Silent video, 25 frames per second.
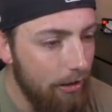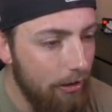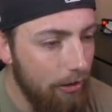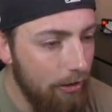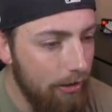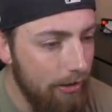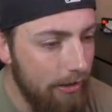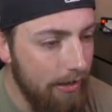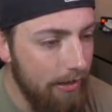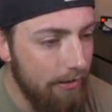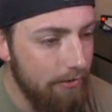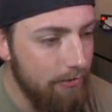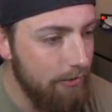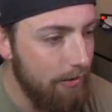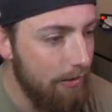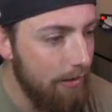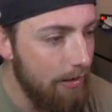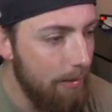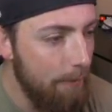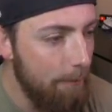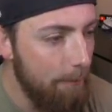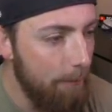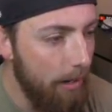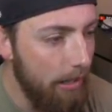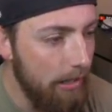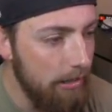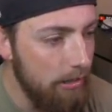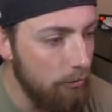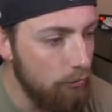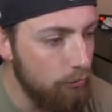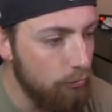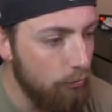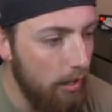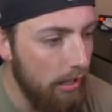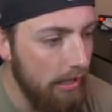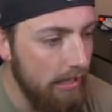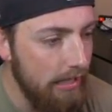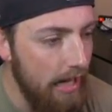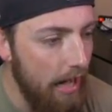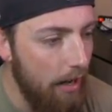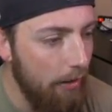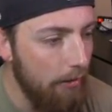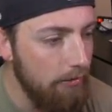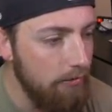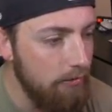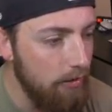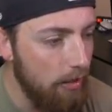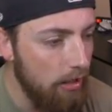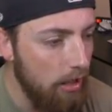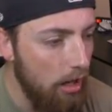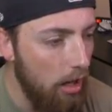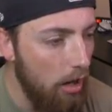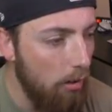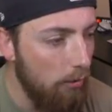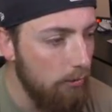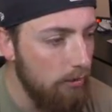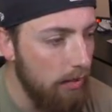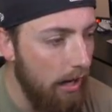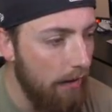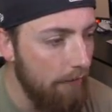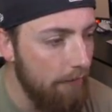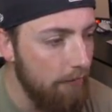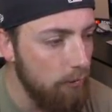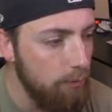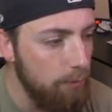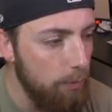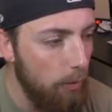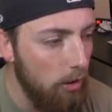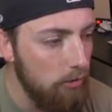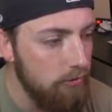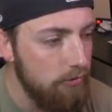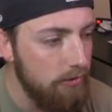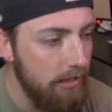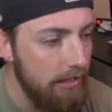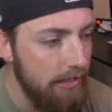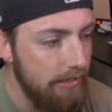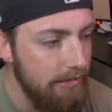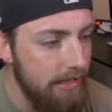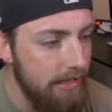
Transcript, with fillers: Look at this. Mighty goes running out. He's like, oh, God, this ball's getting